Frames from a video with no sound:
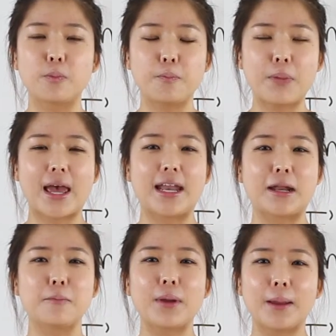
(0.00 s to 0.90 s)
pen
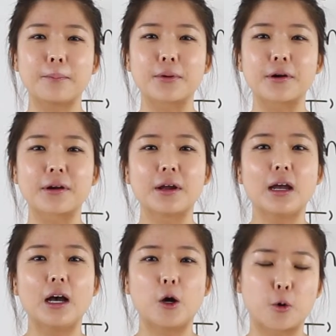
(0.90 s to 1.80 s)
and paper
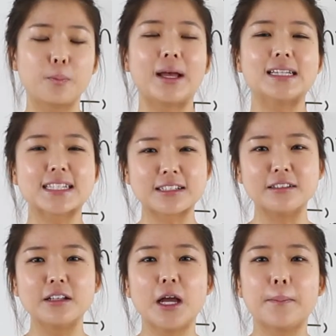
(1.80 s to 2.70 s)
or pencil,